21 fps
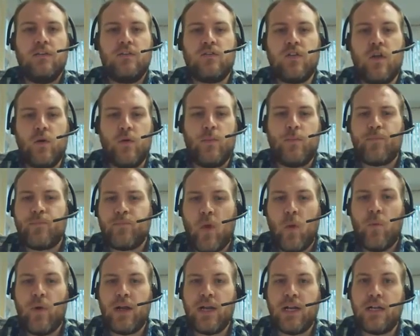So
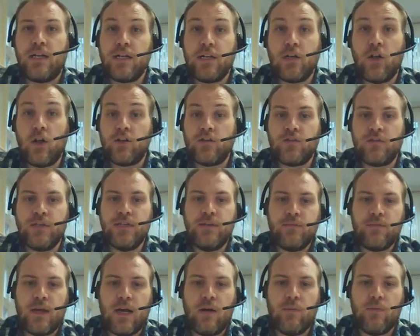we're going to click glossary
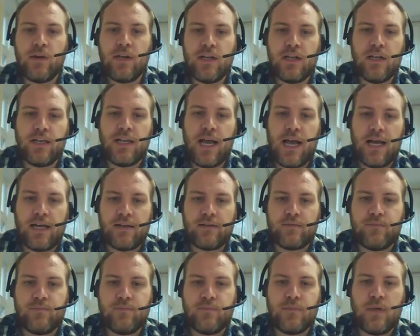and we're going to click
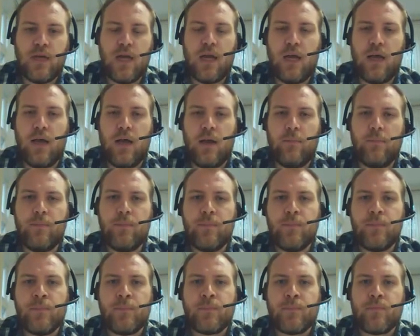add.
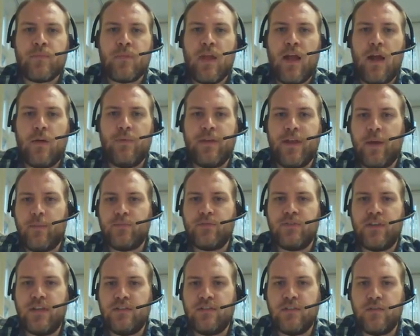And we get
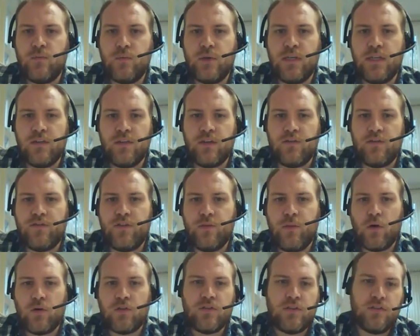presented with a few
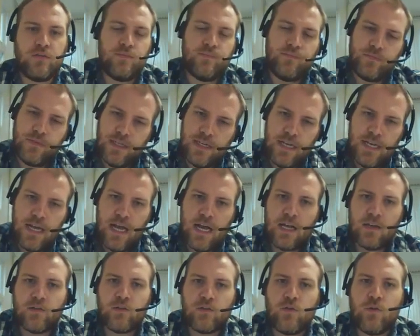boxes.
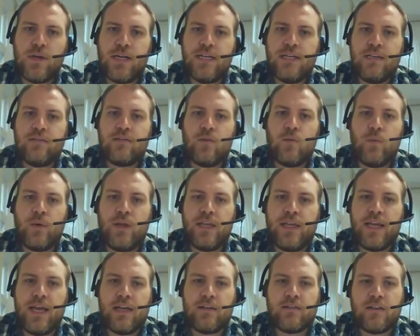As always, we
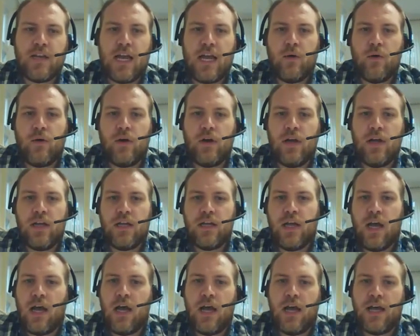get our
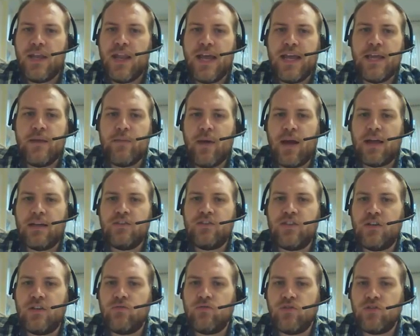name and
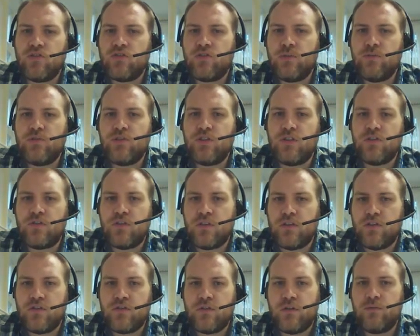general description, so
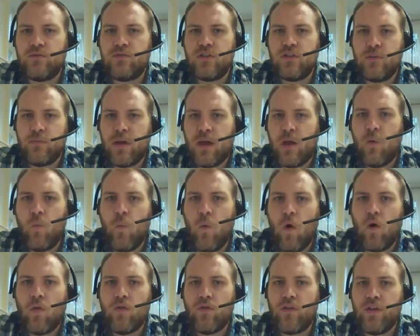the description about
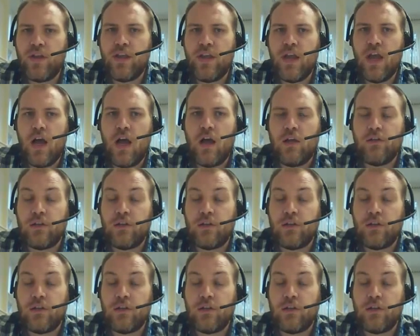what the